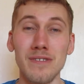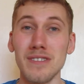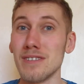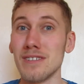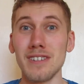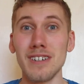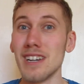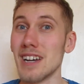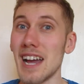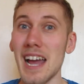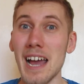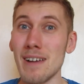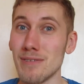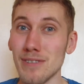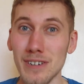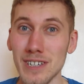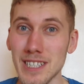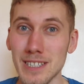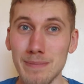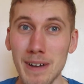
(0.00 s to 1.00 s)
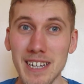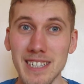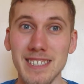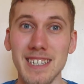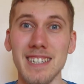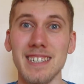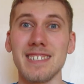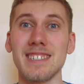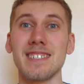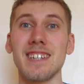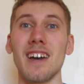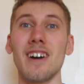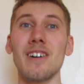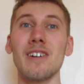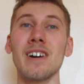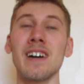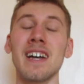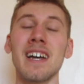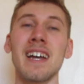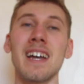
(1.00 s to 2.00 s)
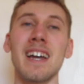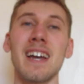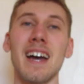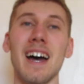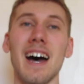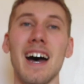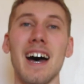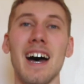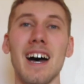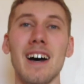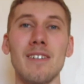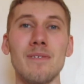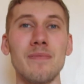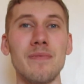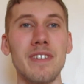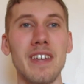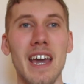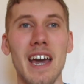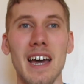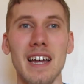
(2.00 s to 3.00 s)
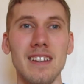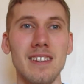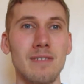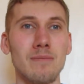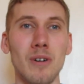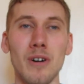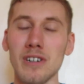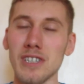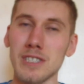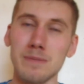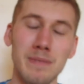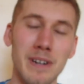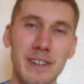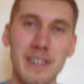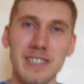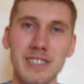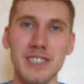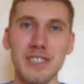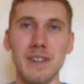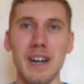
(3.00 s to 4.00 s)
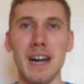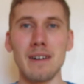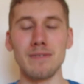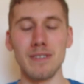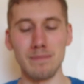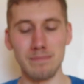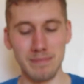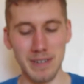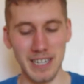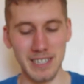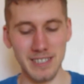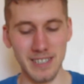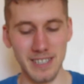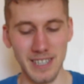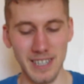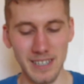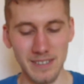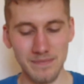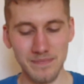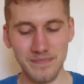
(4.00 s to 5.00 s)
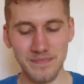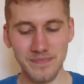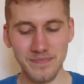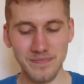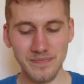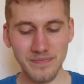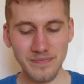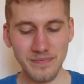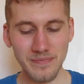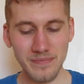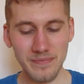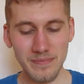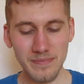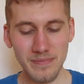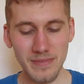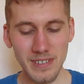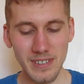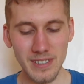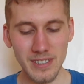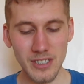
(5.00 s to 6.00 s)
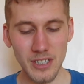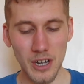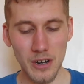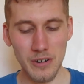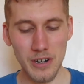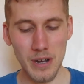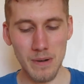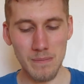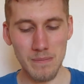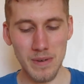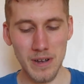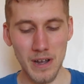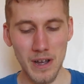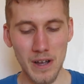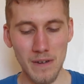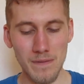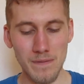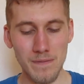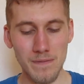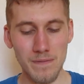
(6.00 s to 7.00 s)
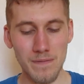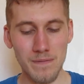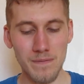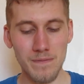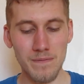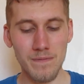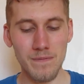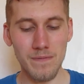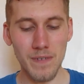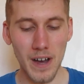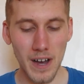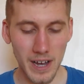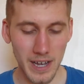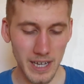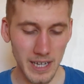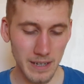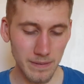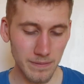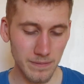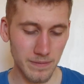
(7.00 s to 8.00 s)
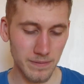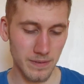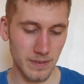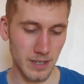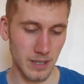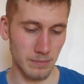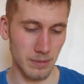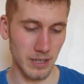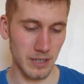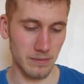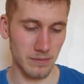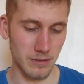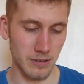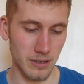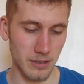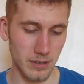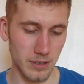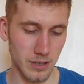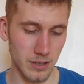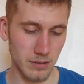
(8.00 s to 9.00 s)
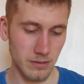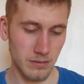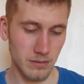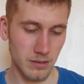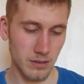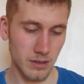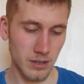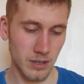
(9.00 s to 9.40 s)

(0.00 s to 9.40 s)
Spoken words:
have ever expected. So yeah, the more experience you have, the better. So number 5, I believe we're on now,